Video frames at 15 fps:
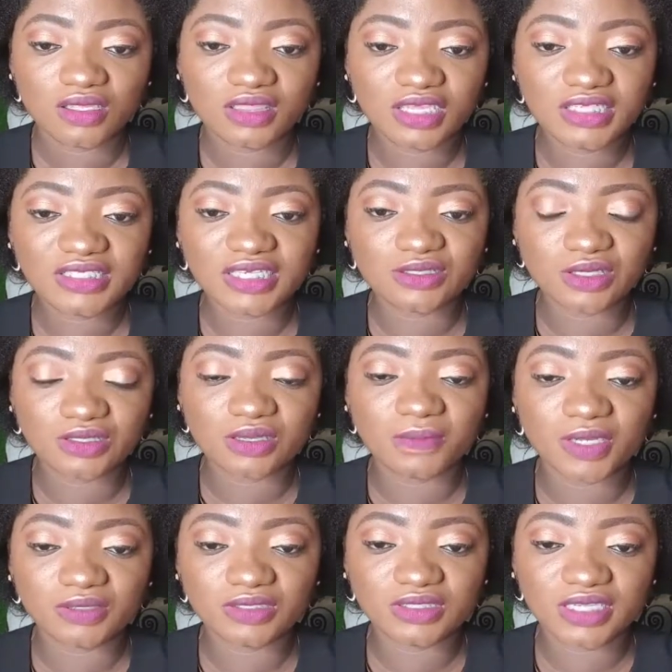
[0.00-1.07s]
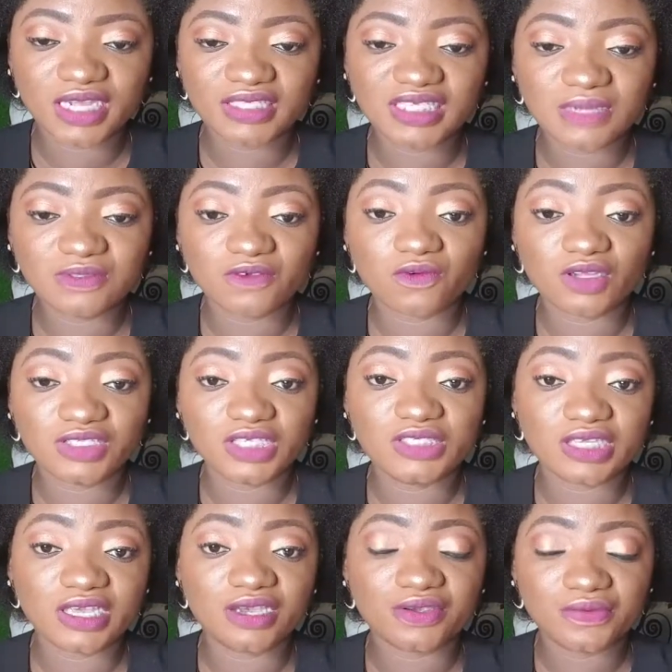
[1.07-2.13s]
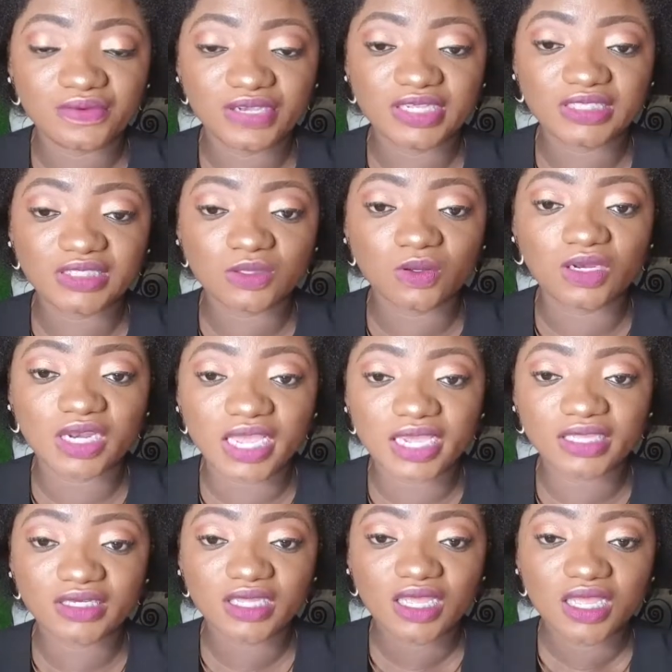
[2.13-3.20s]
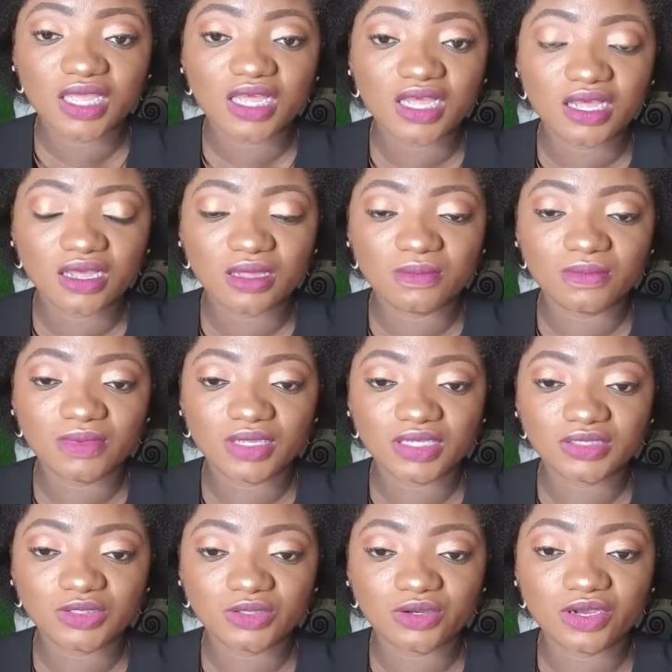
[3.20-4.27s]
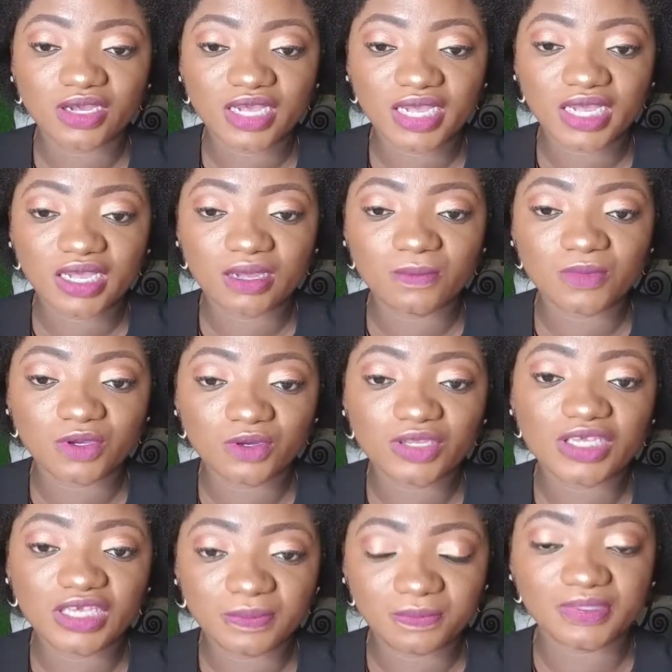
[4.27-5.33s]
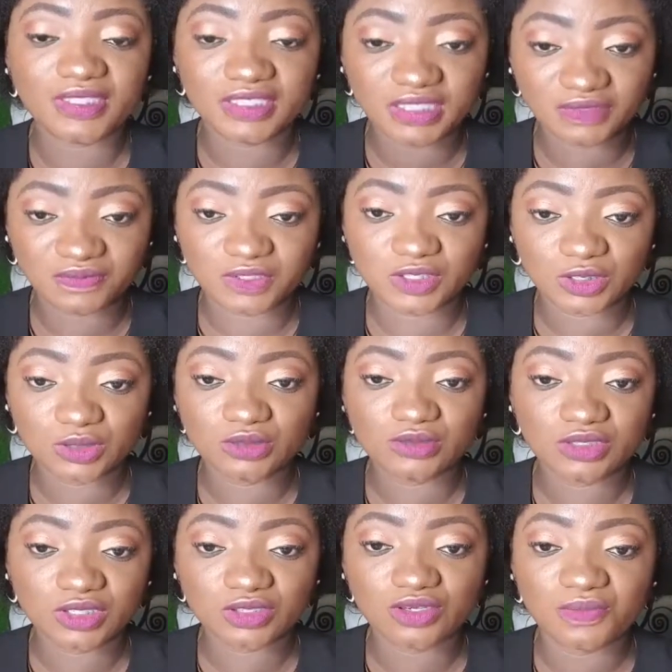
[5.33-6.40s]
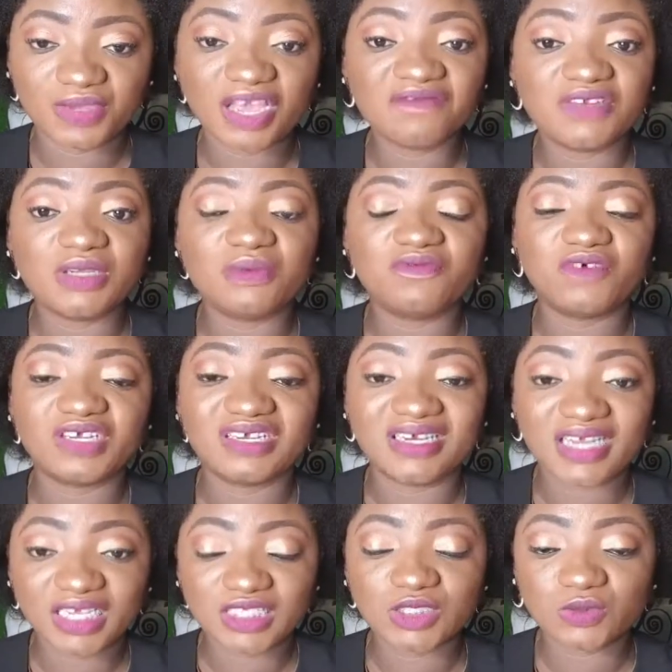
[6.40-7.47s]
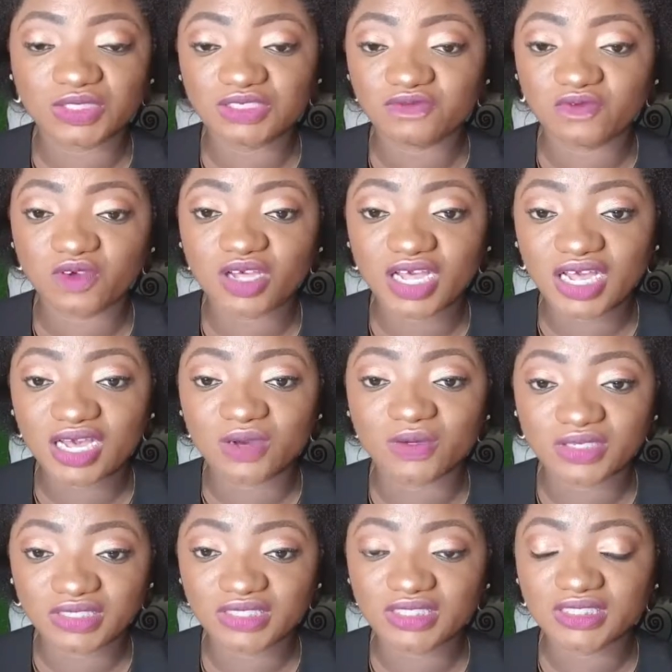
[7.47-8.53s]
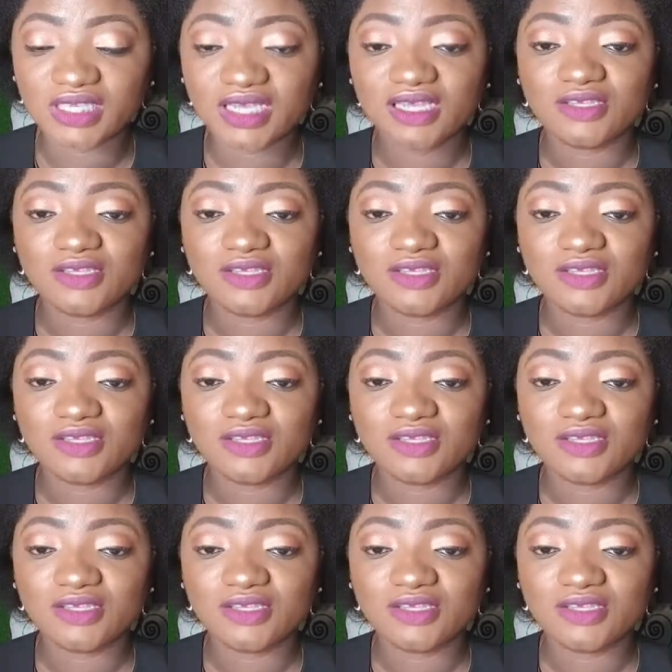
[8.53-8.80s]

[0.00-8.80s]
the things I talked about today are types of content you can create online. So I'm gonna keep this video. It's gonna be available for the next 24 hours,